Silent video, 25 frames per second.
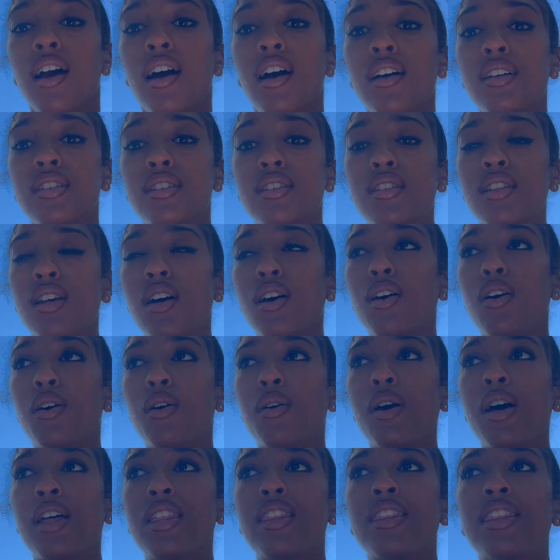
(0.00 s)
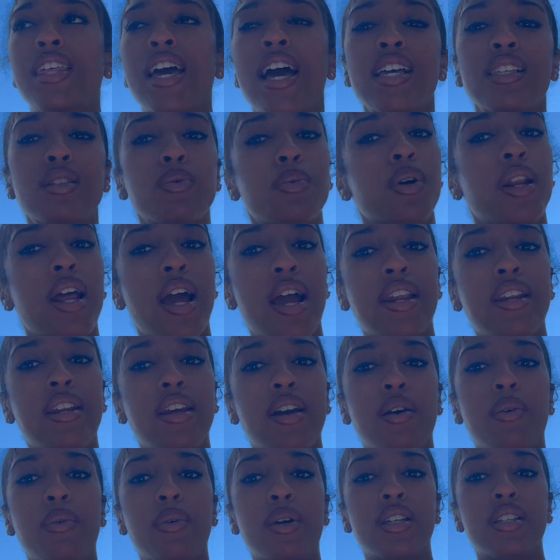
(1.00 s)
so that's what I
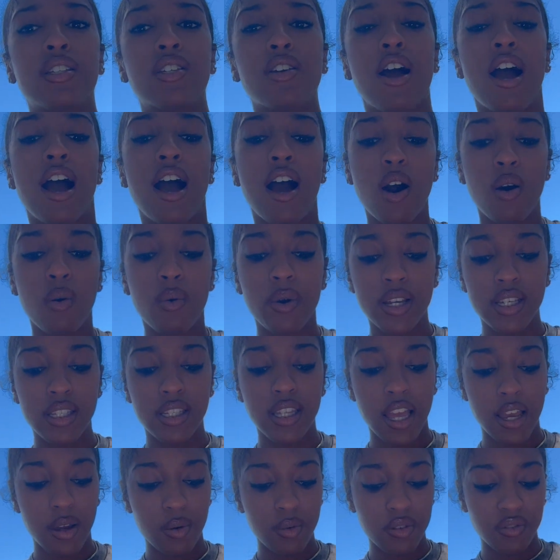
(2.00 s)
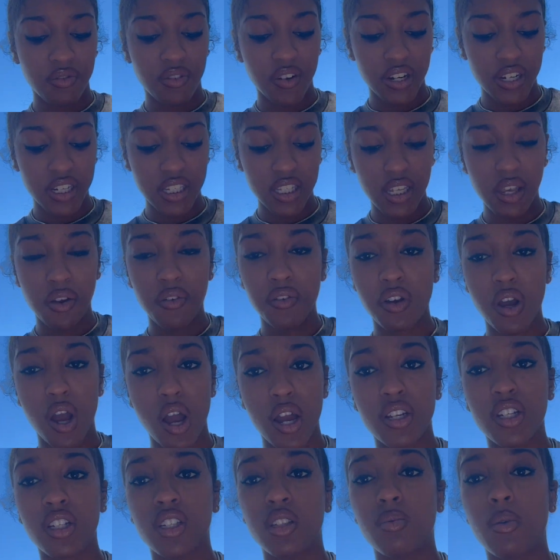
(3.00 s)
dealt with. So I always like was very
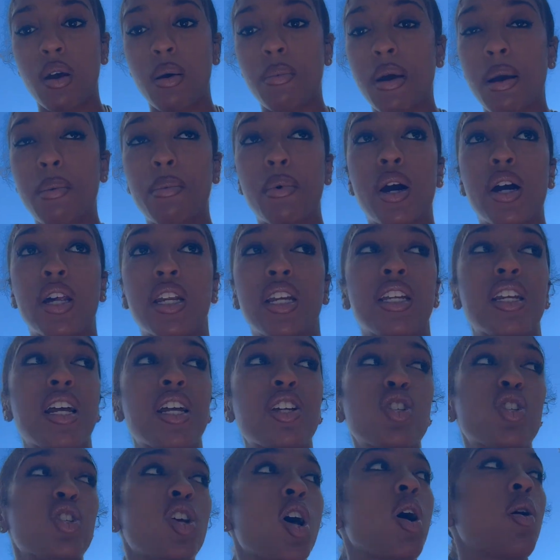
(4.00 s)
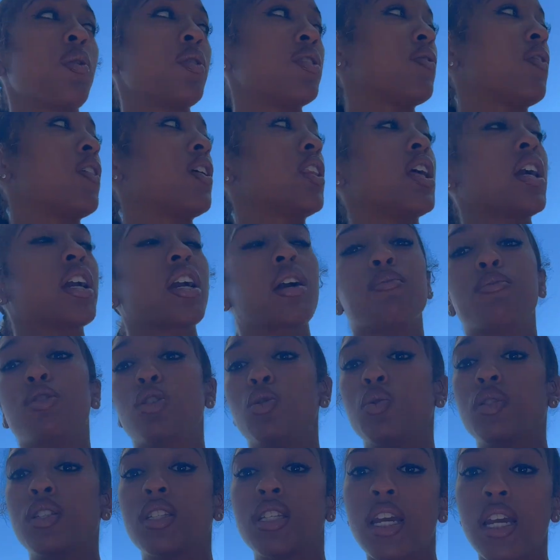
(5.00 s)
self-conscious about my body, and I just always felt like I'm
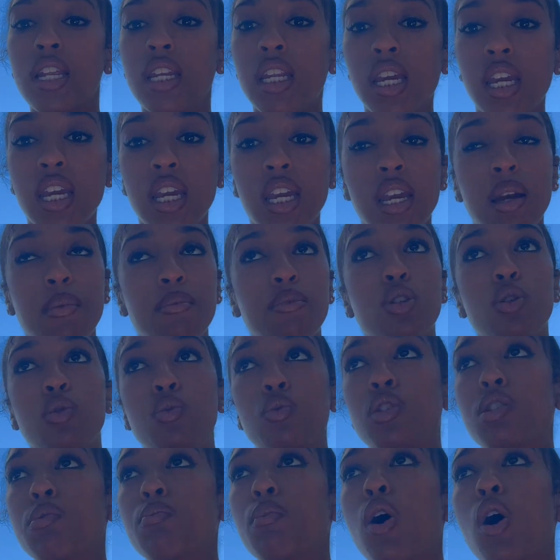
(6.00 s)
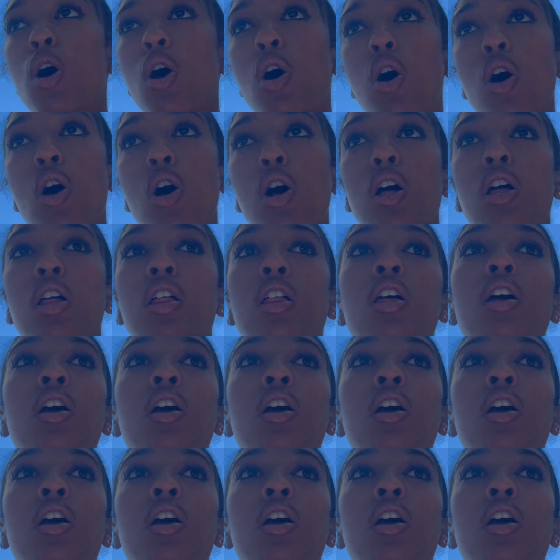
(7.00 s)
too skinny, I'm too small,